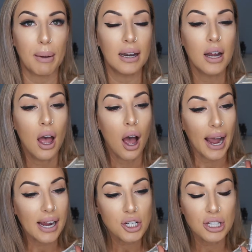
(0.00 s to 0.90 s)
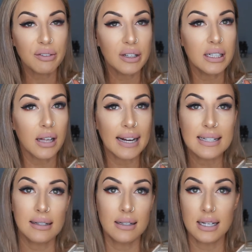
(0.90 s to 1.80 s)
but I actually really
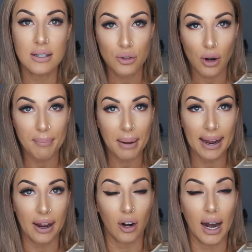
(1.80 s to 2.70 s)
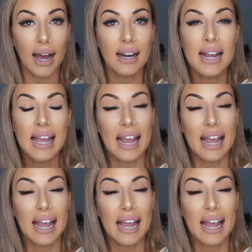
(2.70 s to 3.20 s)
liked it. It didn't dry my hair out.